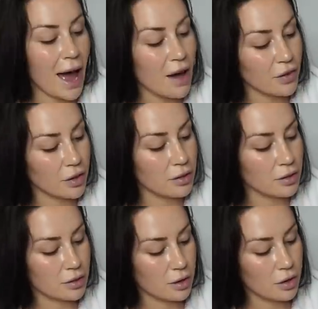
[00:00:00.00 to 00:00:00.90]

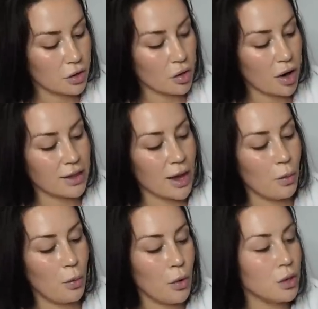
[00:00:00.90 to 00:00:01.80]
haven't tried
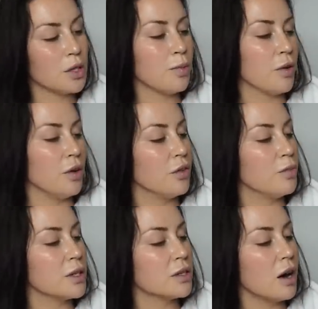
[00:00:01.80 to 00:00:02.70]
their
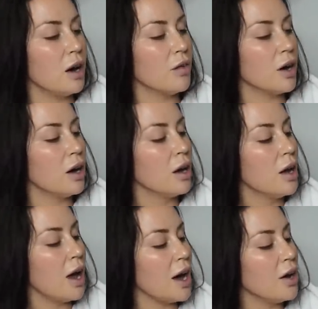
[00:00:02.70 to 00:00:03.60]
waterproof mascara,
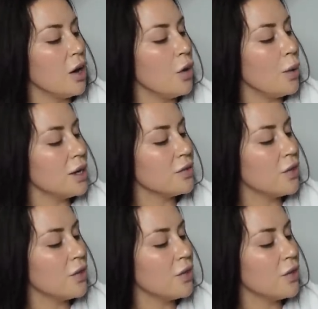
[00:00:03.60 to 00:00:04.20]
and I always